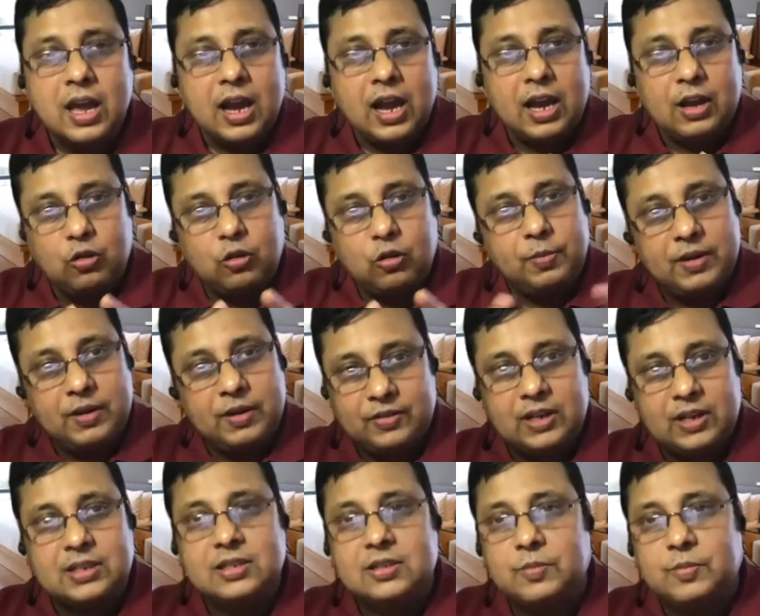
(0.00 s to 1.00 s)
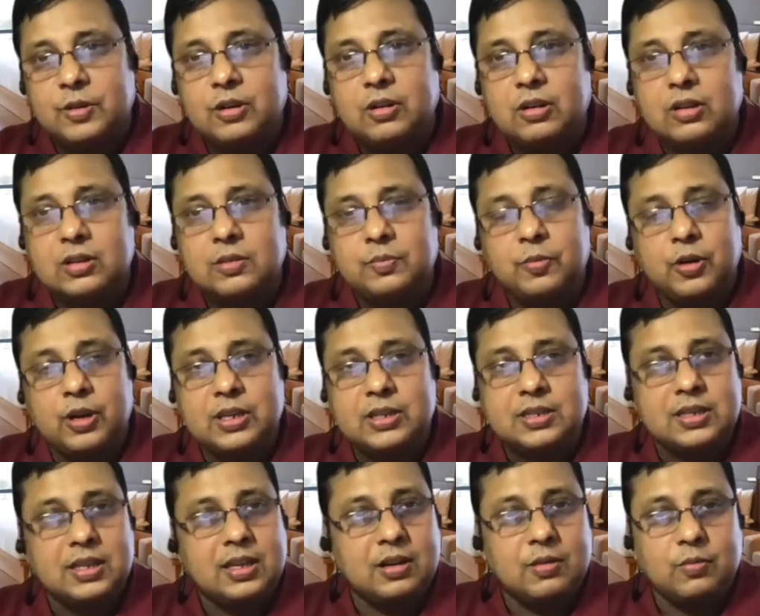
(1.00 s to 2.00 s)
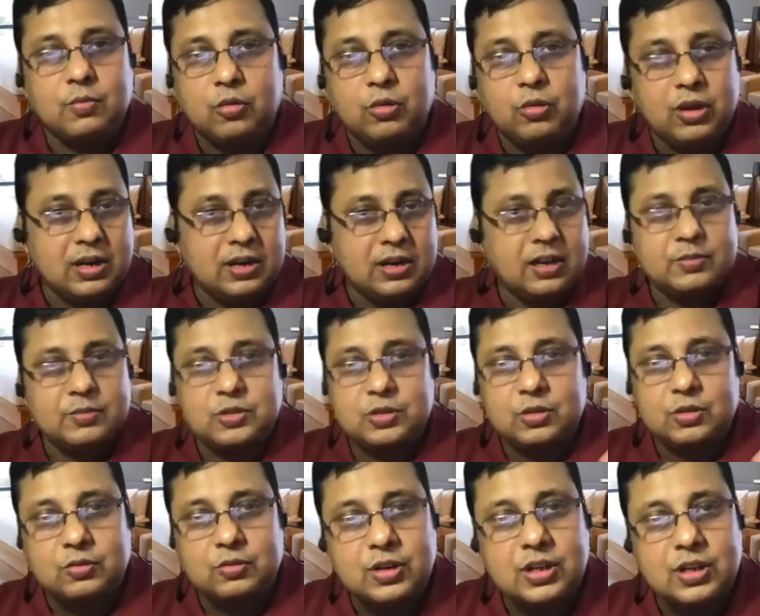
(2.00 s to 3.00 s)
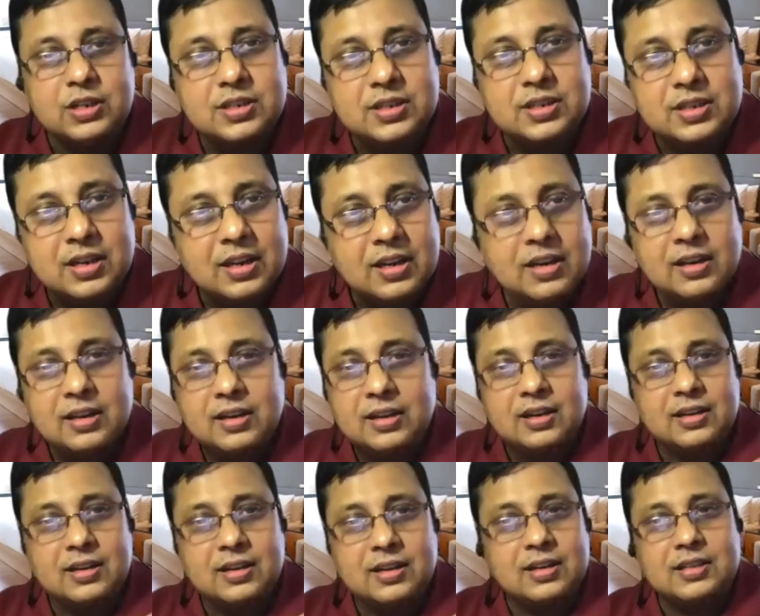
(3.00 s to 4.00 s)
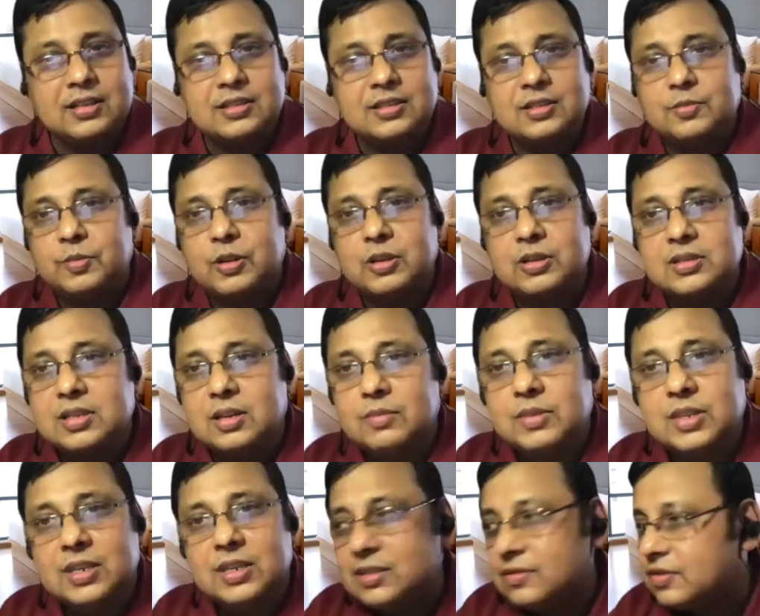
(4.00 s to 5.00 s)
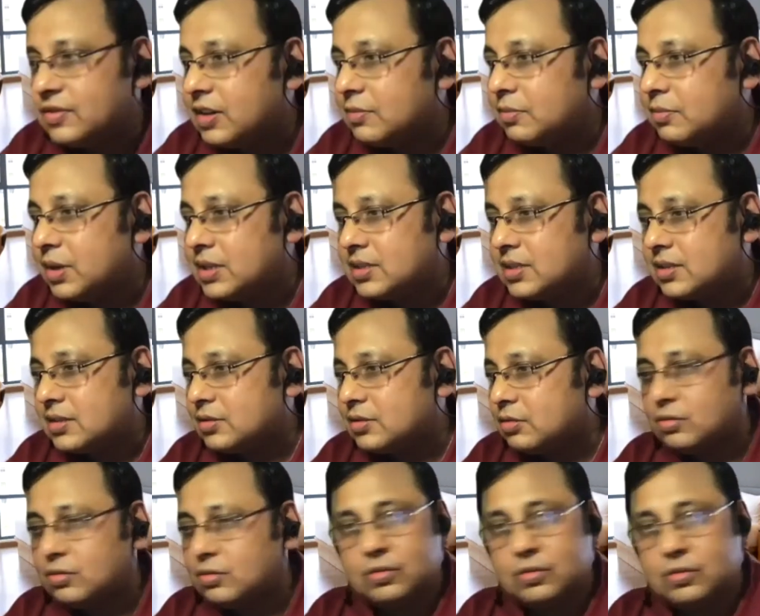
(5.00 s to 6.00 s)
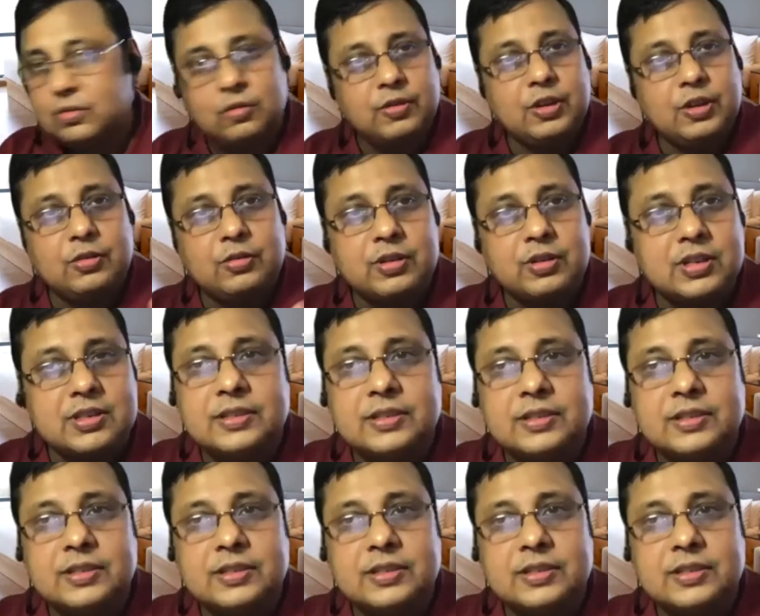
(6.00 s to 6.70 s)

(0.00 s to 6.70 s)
I hope I've touched upon all the points. There are more, and I'm sure Gunish can touch upon some things if I missed. So over to you, Gunish.